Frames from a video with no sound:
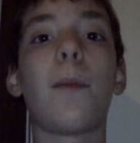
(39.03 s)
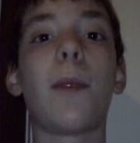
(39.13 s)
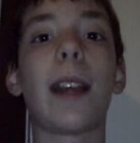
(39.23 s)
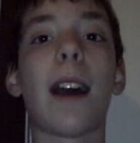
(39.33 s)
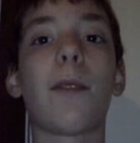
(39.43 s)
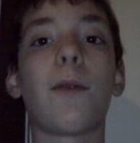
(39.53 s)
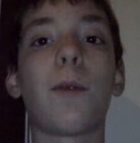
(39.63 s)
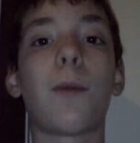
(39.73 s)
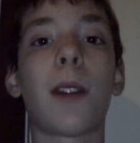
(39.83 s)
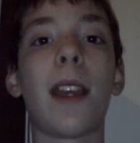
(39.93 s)
We got
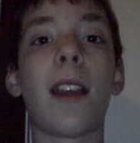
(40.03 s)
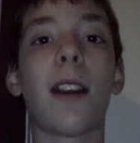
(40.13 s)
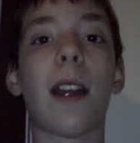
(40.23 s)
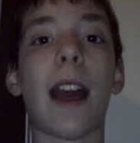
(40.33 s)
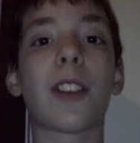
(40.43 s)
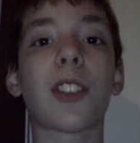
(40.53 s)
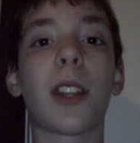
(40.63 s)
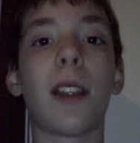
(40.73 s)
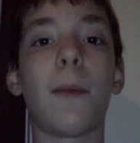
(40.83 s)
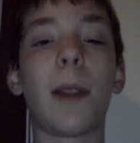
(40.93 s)
rid
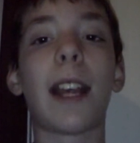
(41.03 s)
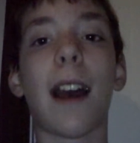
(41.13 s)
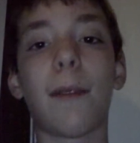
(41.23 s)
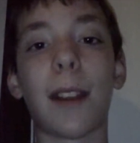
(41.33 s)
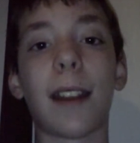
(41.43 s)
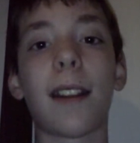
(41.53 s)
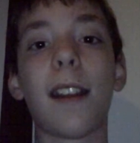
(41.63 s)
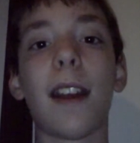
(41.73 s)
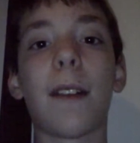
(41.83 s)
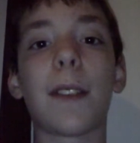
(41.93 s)

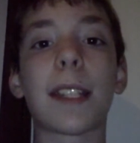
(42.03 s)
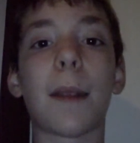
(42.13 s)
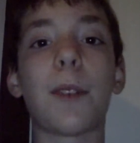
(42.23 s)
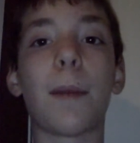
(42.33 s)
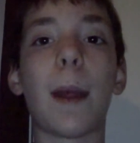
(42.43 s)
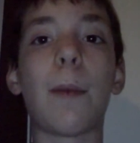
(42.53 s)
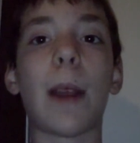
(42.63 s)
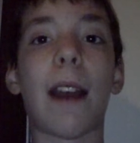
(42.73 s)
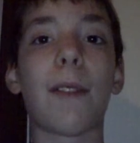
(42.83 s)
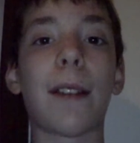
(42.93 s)
of the subdomain. We
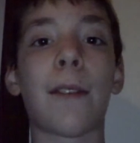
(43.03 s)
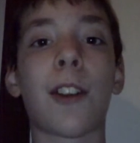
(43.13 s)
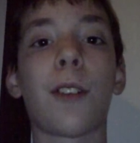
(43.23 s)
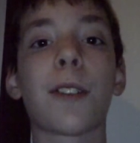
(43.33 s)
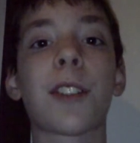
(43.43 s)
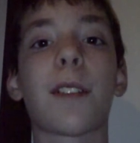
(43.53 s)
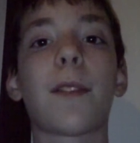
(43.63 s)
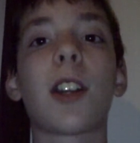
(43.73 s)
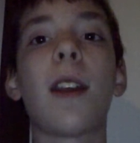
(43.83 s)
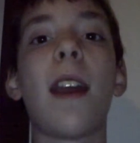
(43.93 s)
got rid of our old
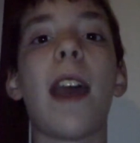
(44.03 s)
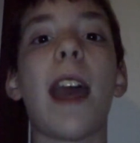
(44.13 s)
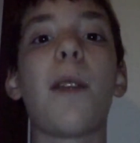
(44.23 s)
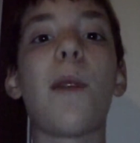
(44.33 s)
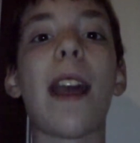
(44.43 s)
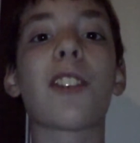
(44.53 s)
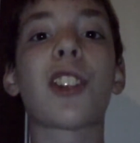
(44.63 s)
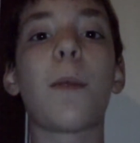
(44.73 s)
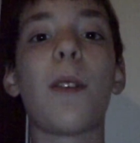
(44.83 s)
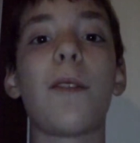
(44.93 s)
server, and we
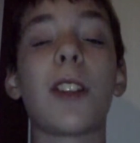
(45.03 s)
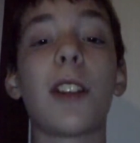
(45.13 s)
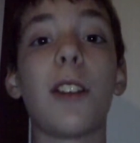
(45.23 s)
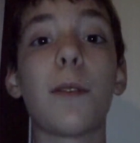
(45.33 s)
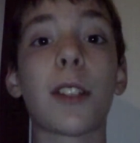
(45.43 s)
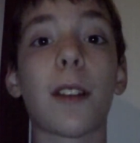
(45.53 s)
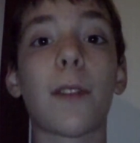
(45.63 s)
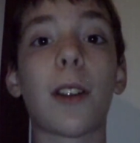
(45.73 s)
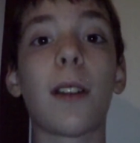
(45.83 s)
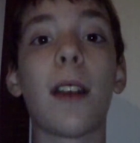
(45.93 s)
actually moved to a new
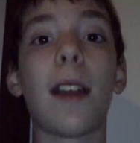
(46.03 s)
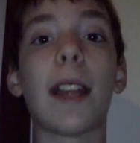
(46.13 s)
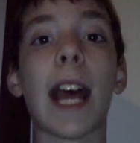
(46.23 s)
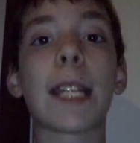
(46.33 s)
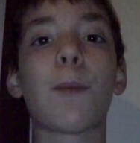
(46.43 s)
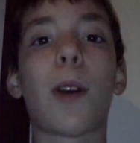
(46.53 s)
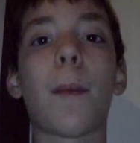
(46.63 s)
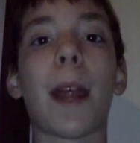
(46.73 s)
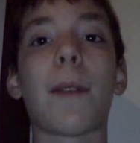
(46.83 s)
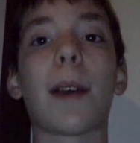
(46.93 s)
server that has
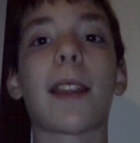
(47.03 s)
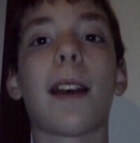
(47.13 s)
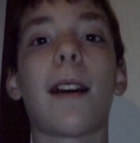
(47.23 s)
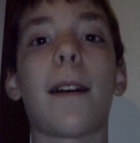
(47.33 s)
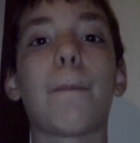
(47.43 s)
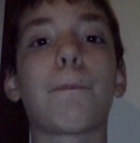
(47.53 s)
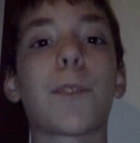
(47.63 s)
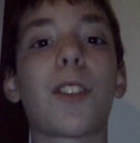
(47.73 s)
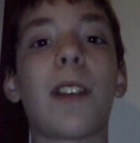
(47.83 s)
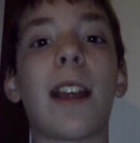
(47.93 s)
more bandwidth.
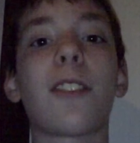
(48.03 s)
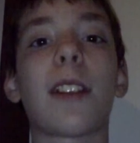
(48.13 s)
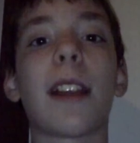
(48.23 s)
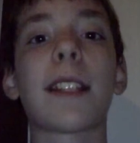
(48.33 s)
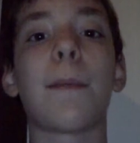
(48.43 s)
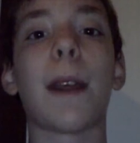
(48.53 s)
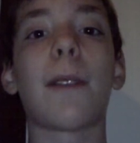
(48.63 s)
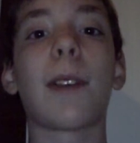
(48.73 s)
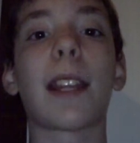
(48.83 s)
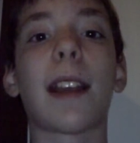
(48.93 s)
300 gigs of
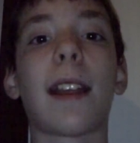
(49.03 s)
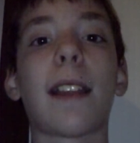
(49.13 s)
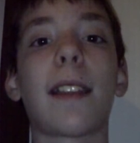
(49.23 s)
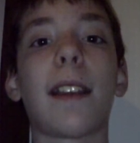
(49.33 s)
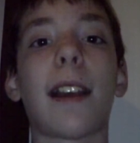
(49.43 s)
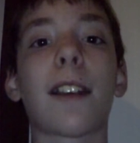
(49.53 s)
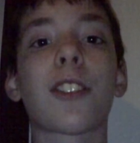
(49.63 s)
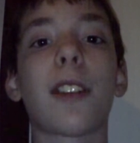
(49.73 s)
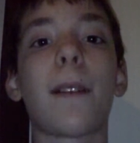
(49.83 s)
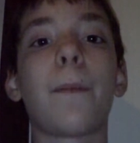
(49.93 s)
bandwidth, I think,
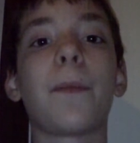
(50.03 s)
actually,